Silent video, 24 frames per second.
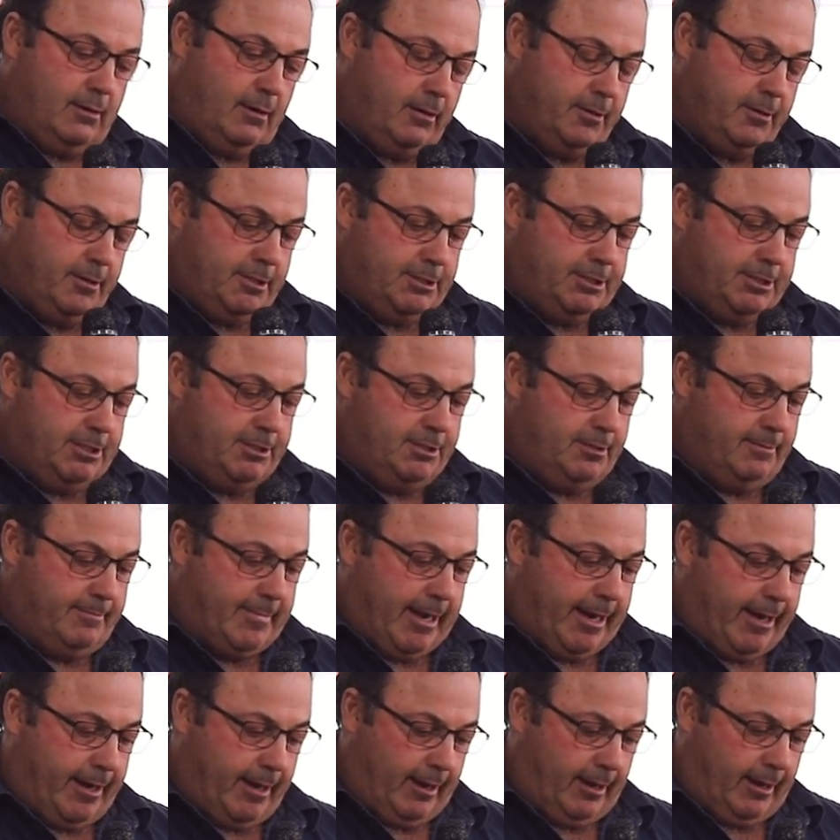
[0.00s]
On decision
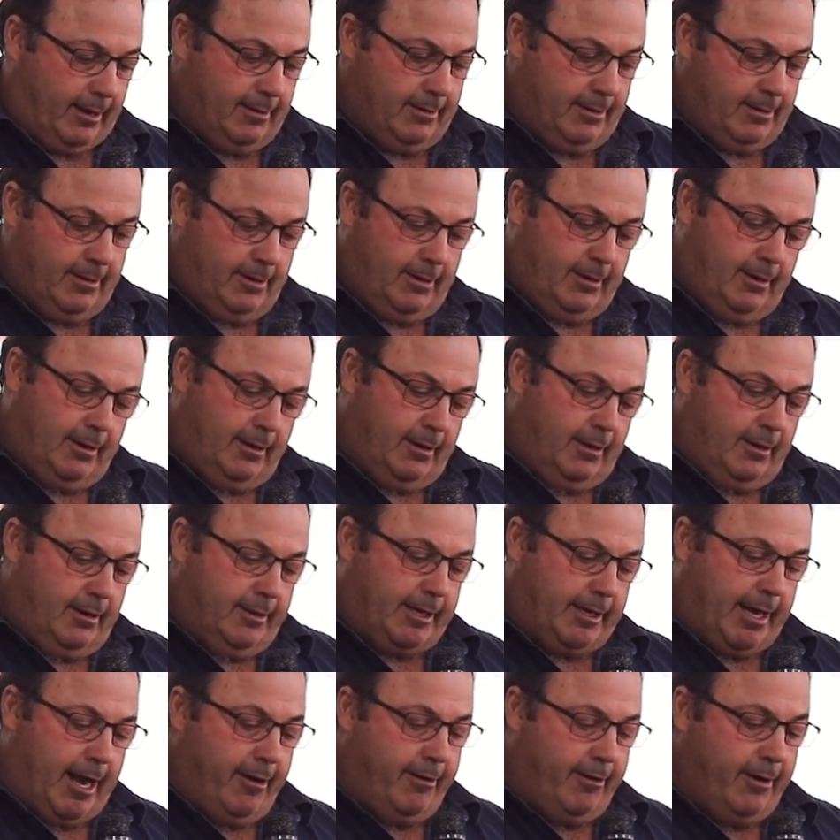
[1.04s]
making.
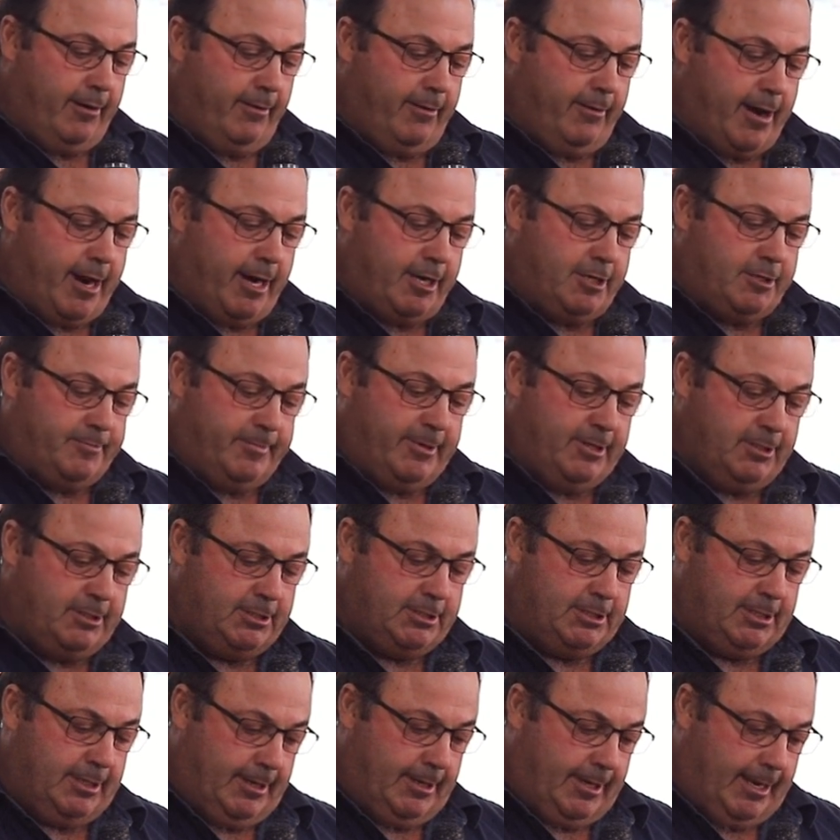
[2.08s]
The current
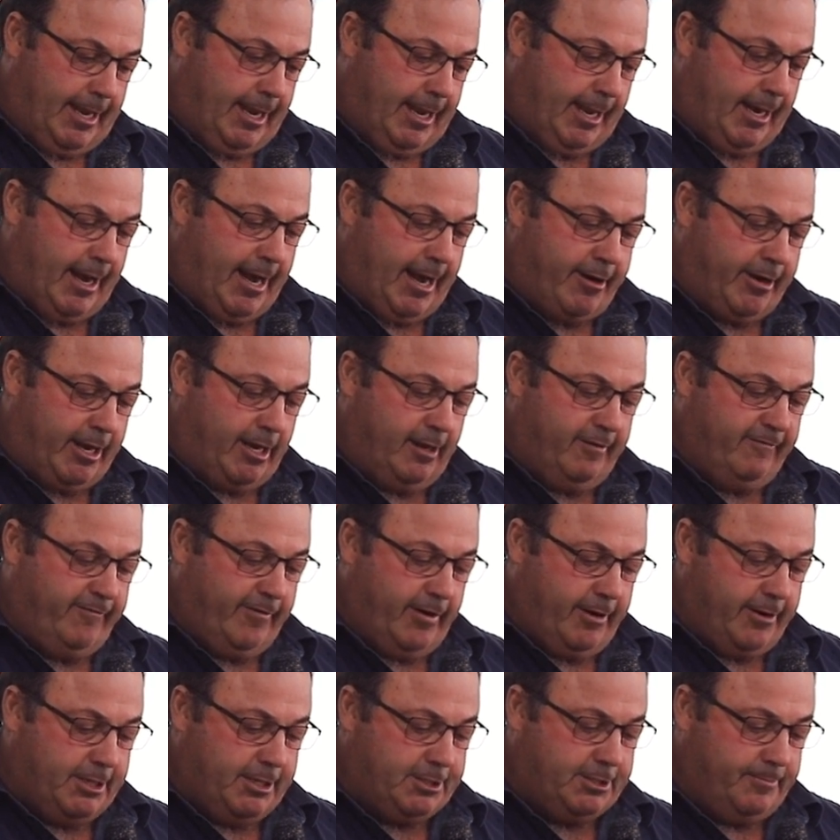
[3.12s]
arrangements allowing the
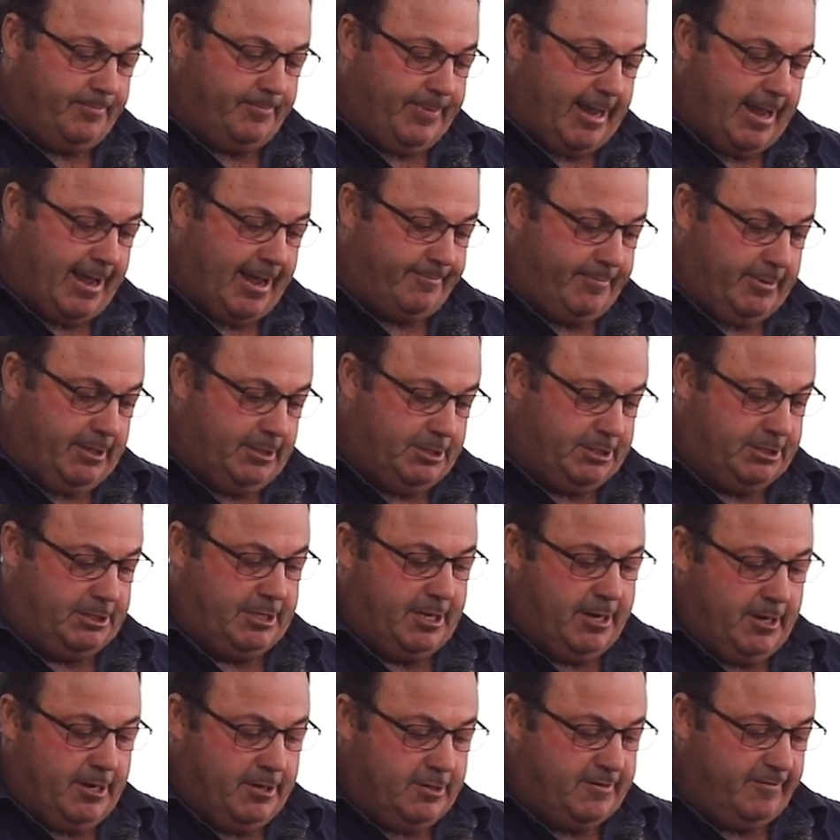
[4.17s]
various departments
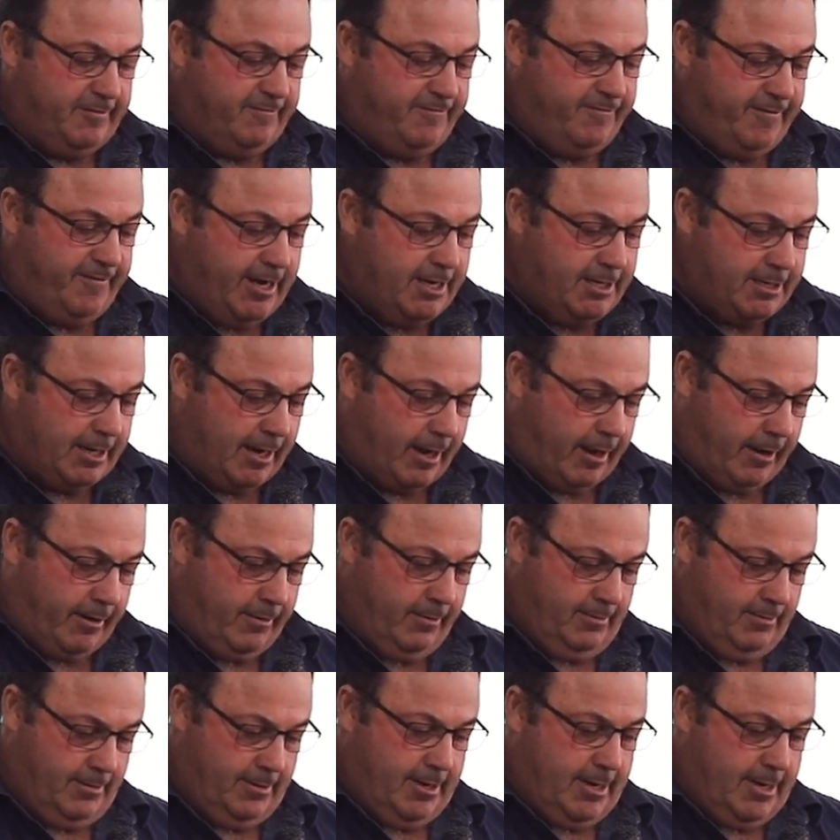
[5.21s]
to
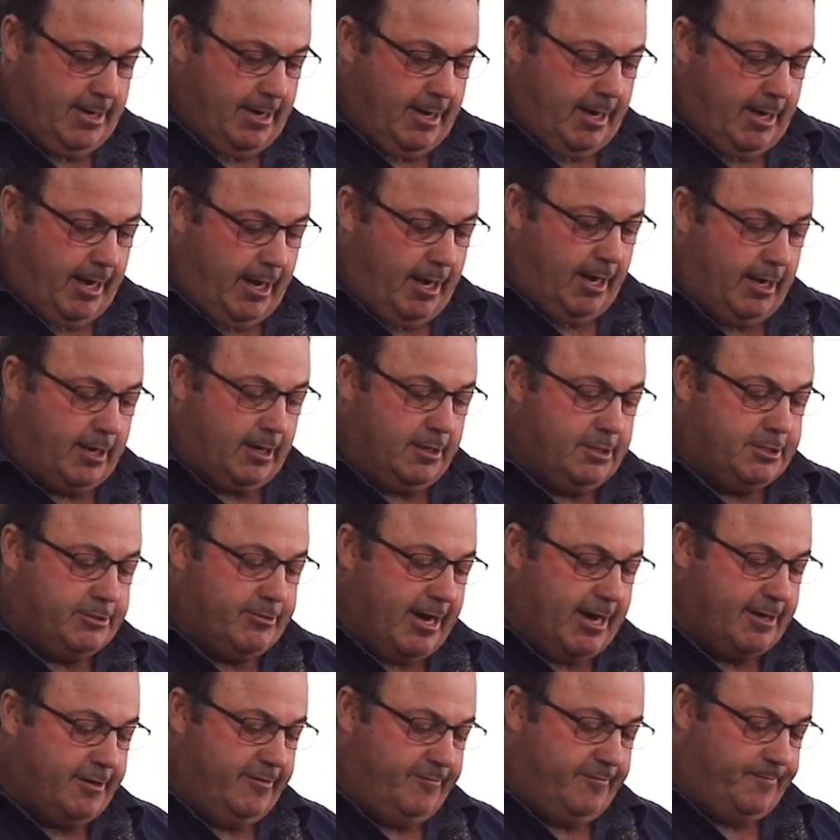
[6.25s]
veto any
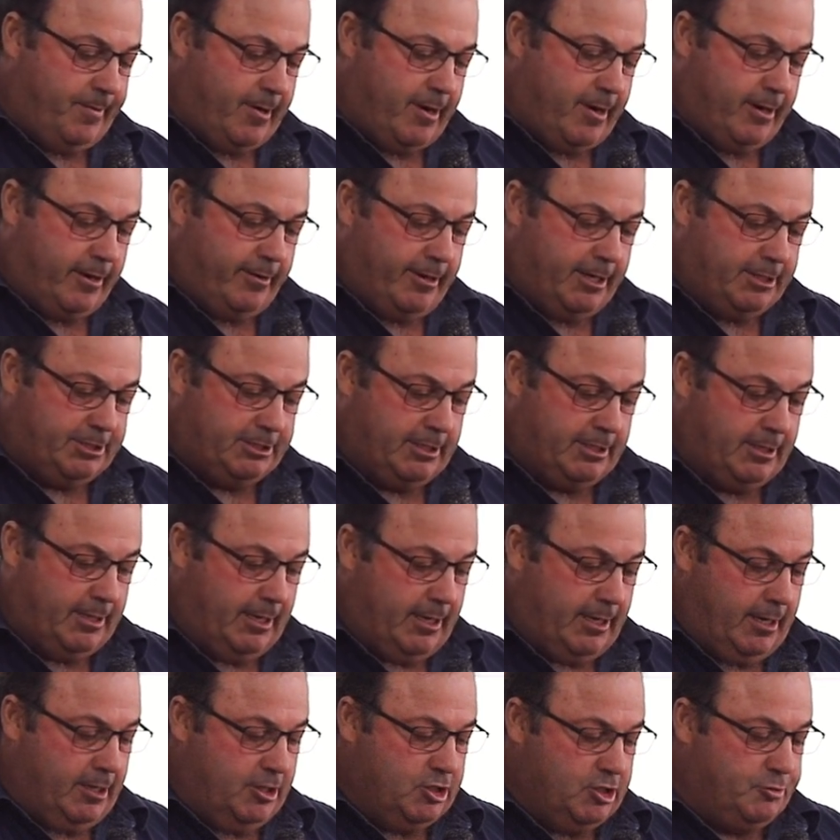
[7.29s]
constructive progress
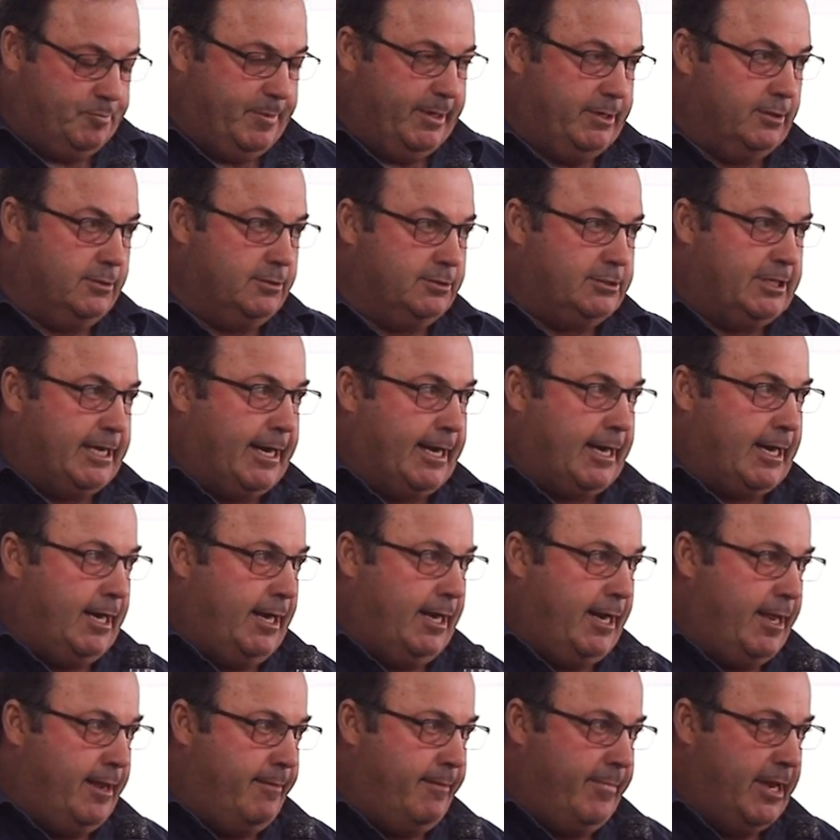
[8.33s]
spells a
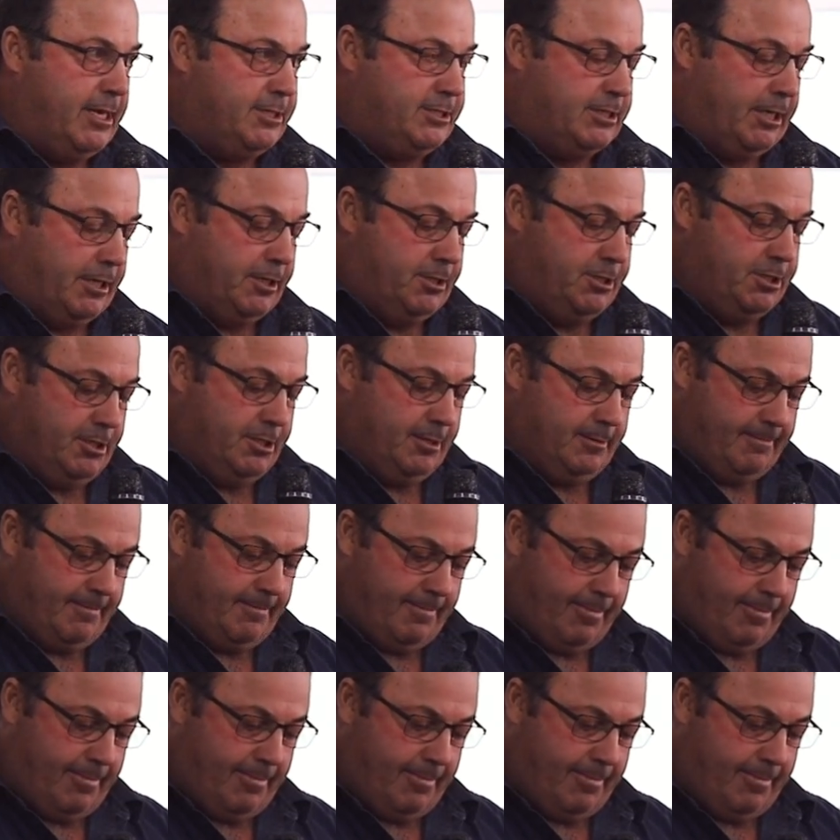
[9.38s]
clear message.